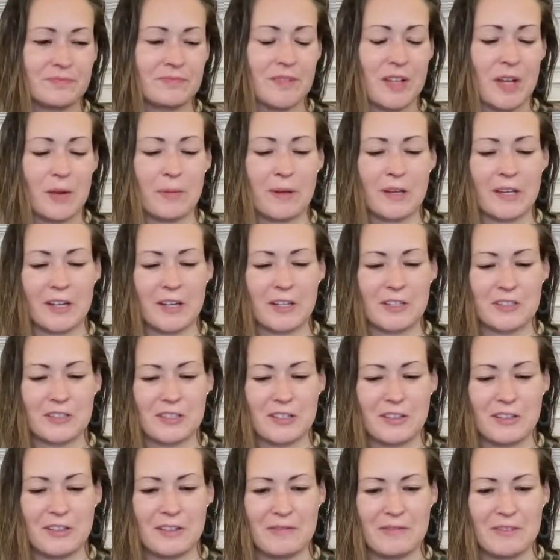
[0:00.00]
Oh my gosh,
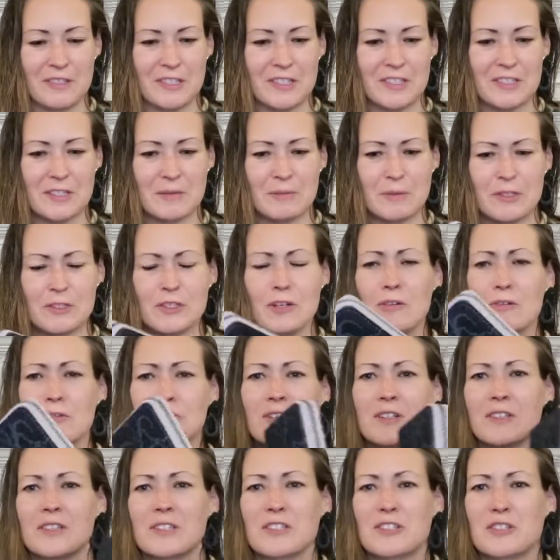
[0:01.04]
I love this so much. Oh, and
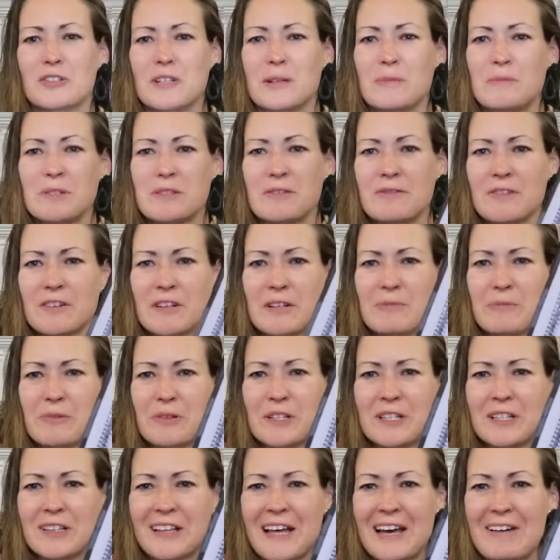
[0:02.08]
look, the trims are very
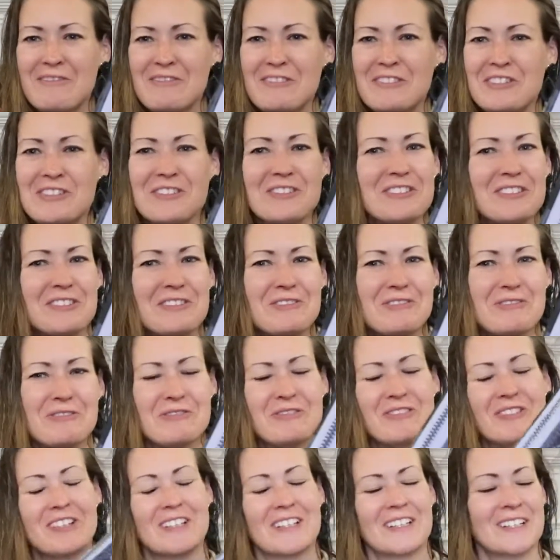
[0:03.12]
pretty lavender too.
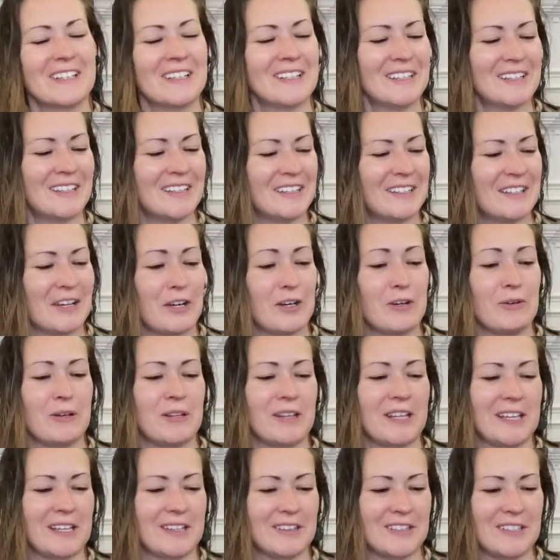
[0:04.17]
Oh, I
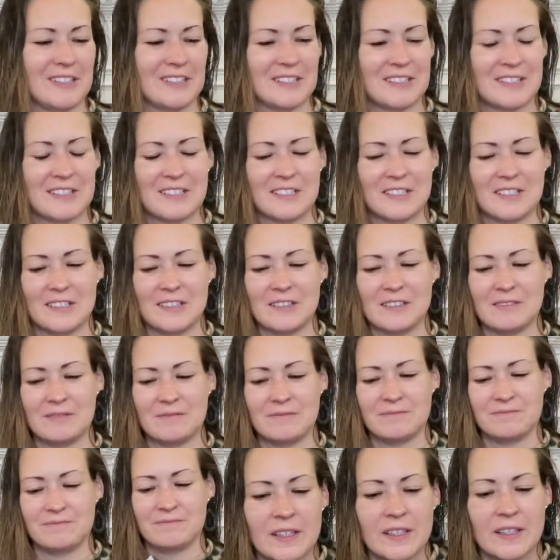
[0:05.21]
like this.
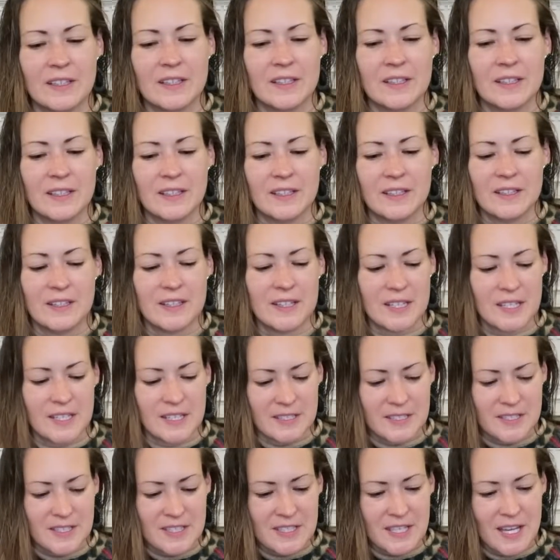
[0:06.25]
The
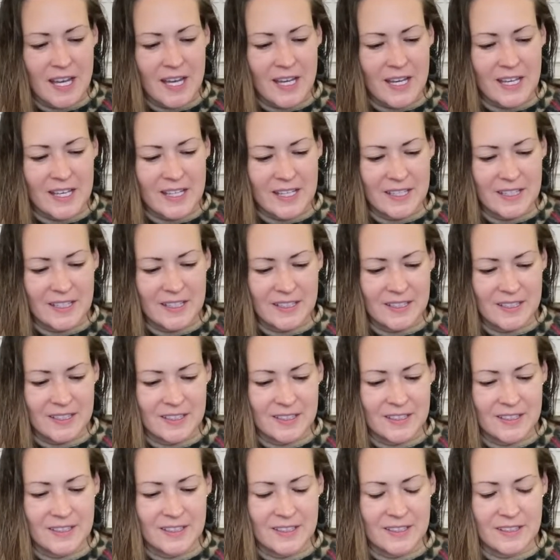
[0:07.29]
inside
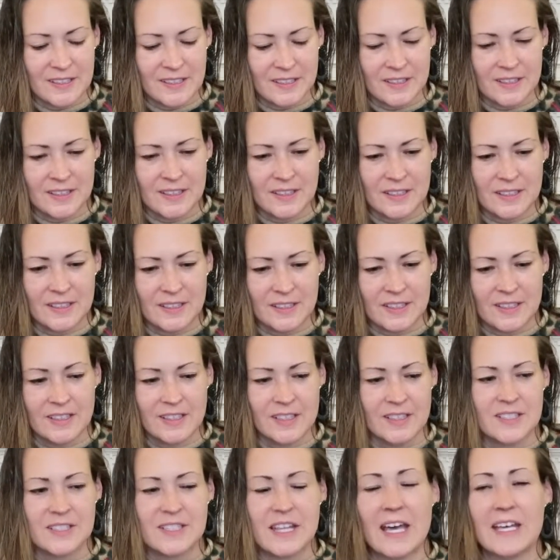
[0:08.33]

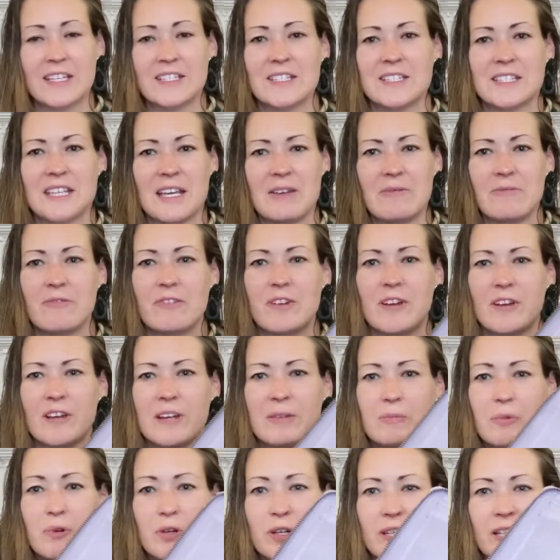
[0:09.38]
is that same very
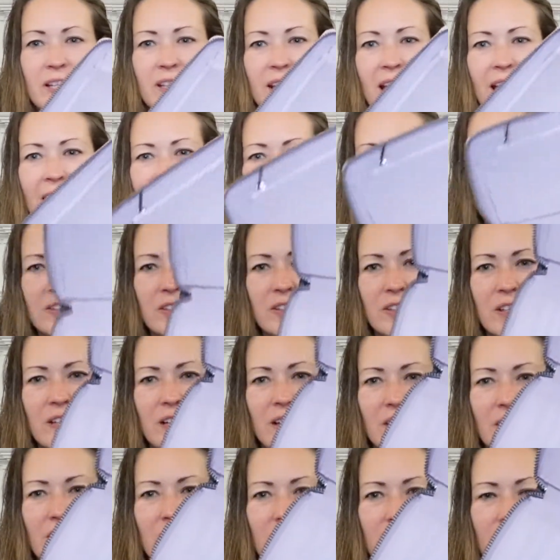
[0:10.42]
pretty lavender
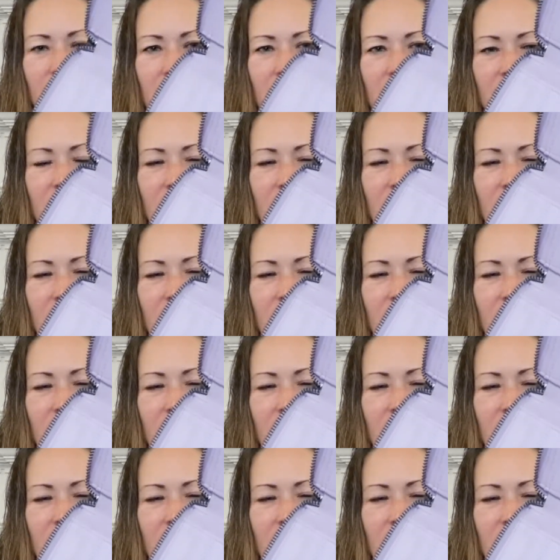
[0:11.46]
color.